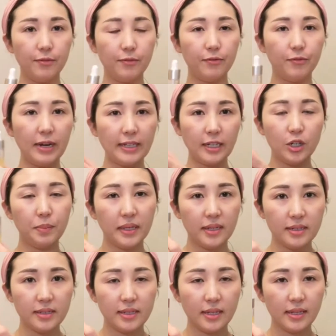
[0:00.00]
Vita
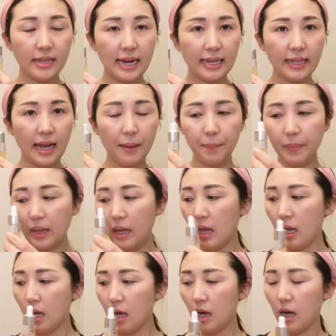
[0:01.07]
Luminous in the nighttime.
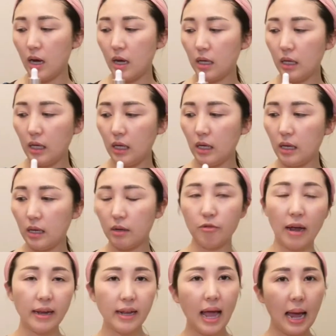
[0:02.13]

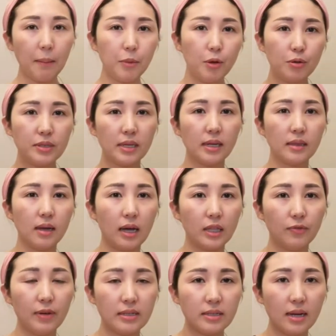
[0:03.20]
Right now I'm using the
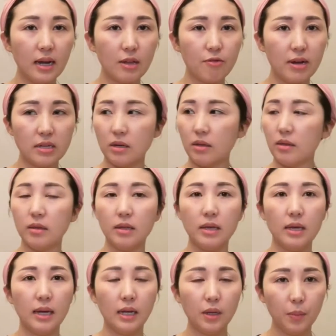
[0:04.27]
Advanced Hydration
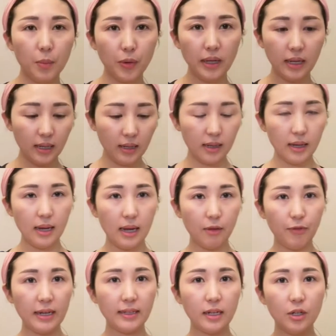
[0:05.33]
in the morning and
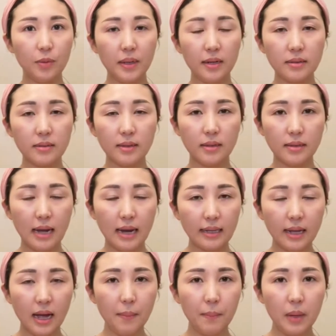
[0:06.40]
Vita Luminous in the
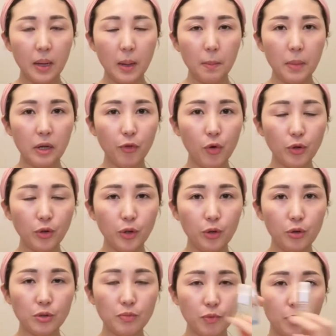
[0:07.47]
nighttime. But if you want to
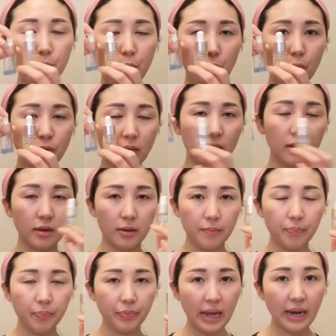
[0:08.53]
use for both in the
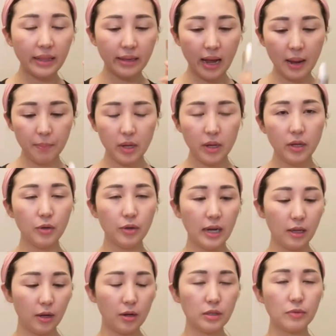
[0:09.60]
nighttime, you
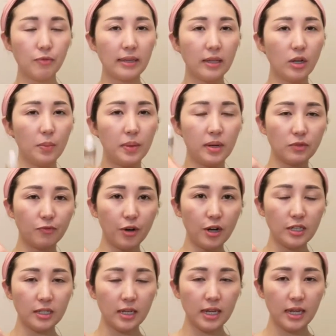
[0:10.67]
can use Vita Luminous
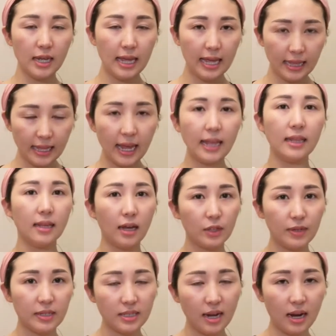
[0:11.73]
first and then
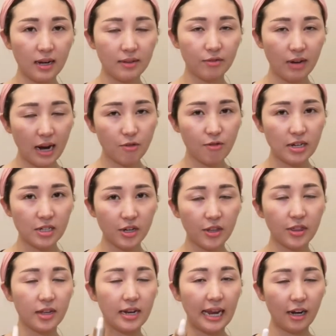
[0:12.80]
Advanced Hydration
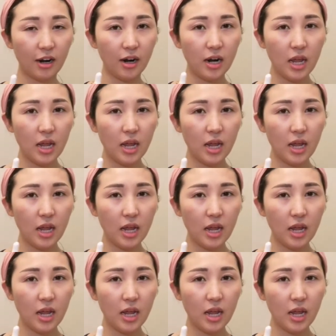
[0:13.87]
the later.